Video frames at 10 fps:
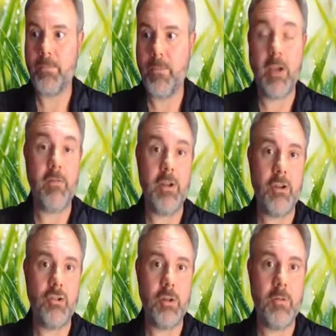
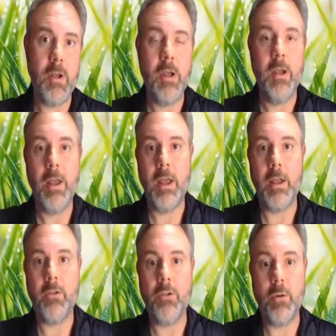definition.
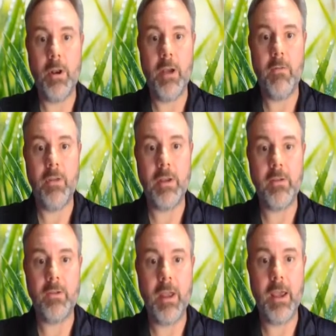And so we would have
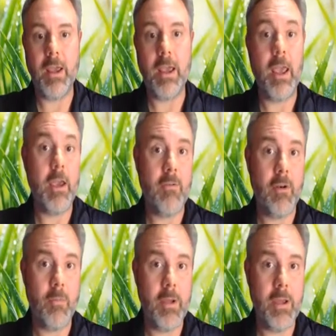things like
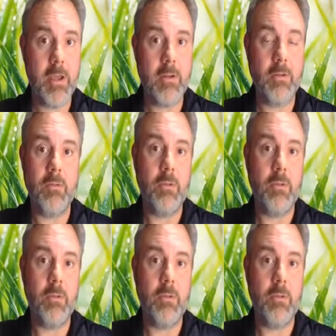AFLPs,